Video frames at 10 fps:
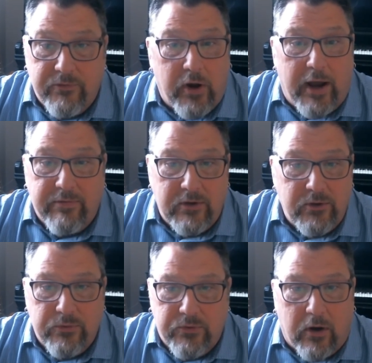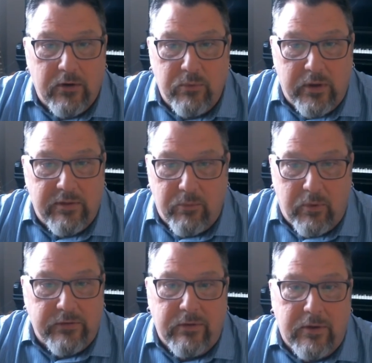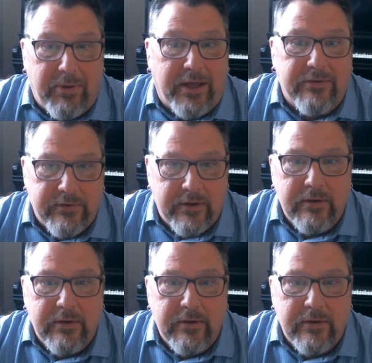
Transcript: draft that you started with that wasn't the best.